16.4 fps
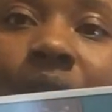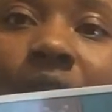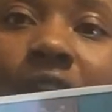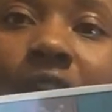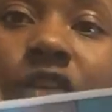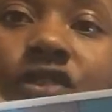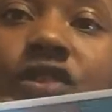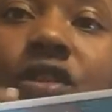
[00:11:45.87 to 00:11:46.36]

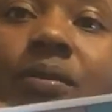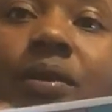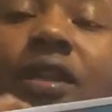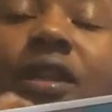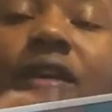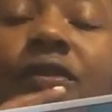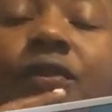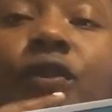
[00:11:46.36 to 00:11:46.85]
Engine number
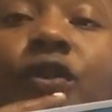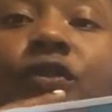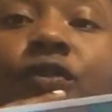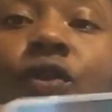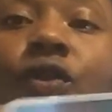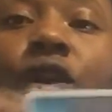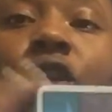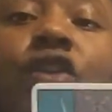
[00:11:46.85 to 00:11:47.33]

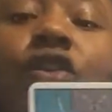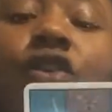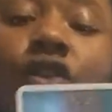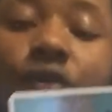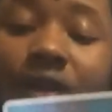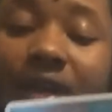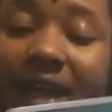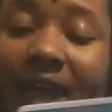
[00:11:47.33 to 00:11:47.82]
1144. You're
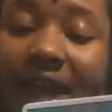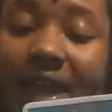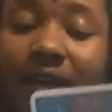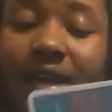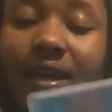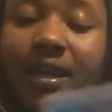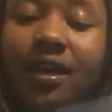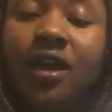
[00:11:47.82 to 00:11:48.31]

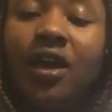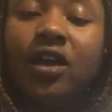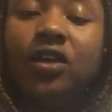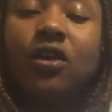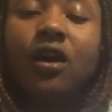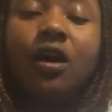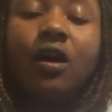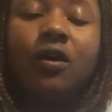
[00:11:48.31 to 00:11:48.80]
creating
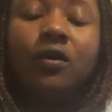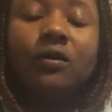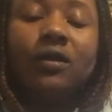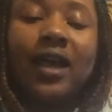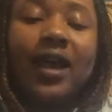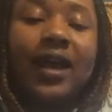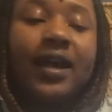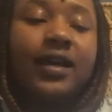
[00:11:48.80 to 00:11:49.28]
your
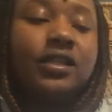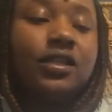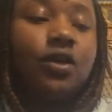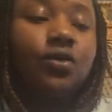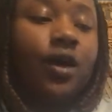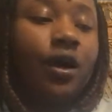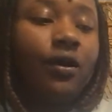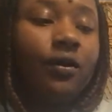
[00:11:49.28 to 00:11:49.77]
own lane.
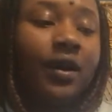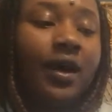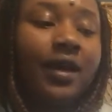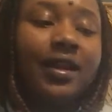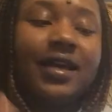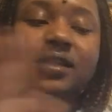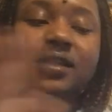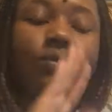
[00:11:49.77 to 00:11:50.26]
So no,
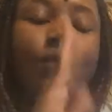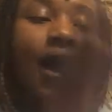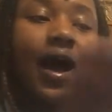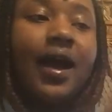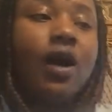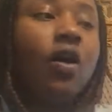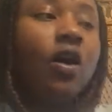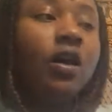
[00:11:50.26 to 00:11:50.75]
that's
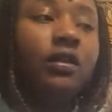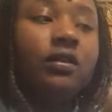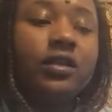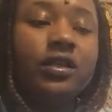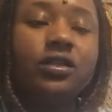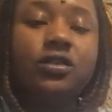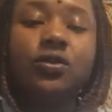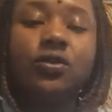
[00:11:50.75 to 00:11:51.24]
why all of
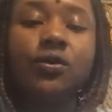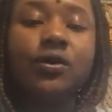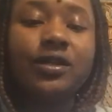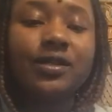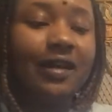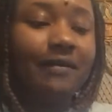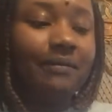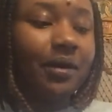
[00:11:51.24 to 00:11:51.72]
these
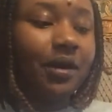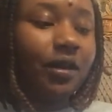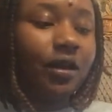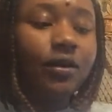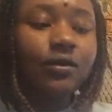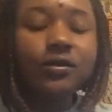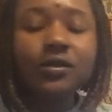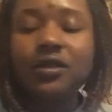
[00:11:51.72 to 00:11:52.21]
doors have been
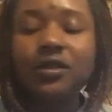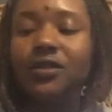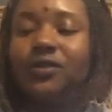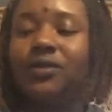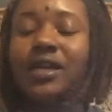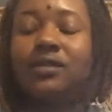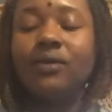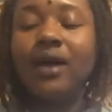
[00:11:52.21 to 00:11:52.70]
closed to you.
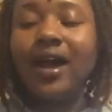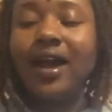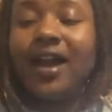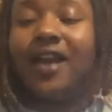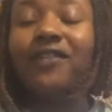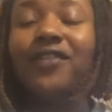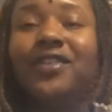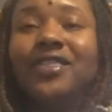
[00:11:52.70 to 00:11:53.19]
That's why
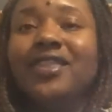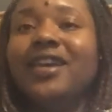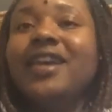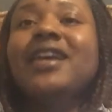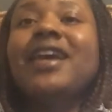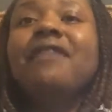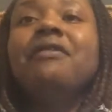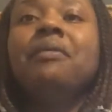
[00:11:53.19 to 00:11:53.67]

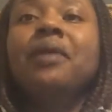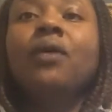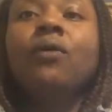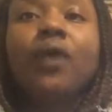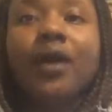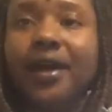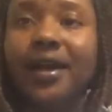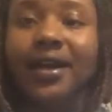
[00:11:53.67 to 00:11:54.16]
everything haven't been
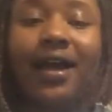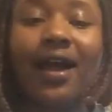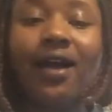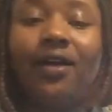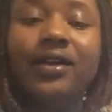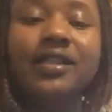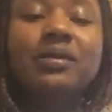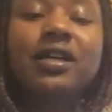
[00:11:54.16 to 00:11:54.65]
working
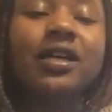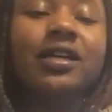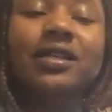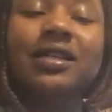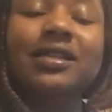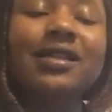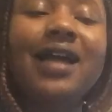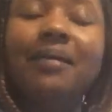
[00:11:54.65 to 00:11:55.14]
out.
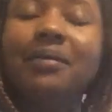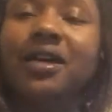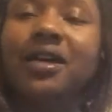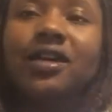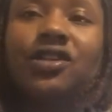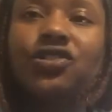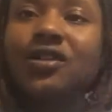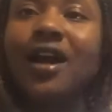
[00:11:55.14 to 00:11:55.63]
It's not
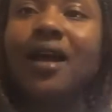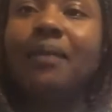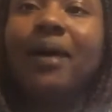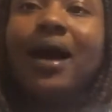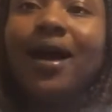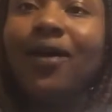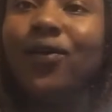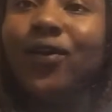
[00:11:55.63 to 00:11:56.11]
because you're not
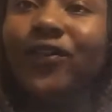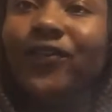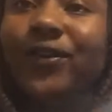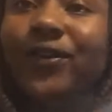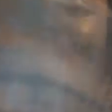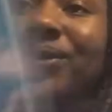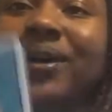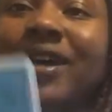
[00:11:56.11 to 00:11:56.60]

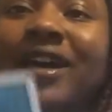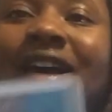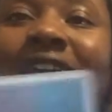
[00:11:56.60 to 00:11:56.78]
powerful.